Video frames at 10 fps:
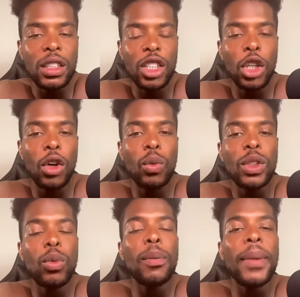You know,
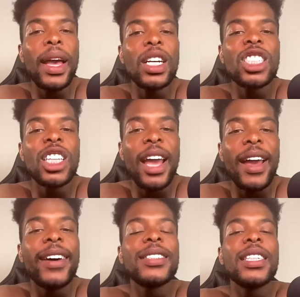when we met her, she had
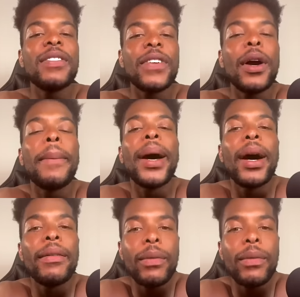her teeth in her mouth.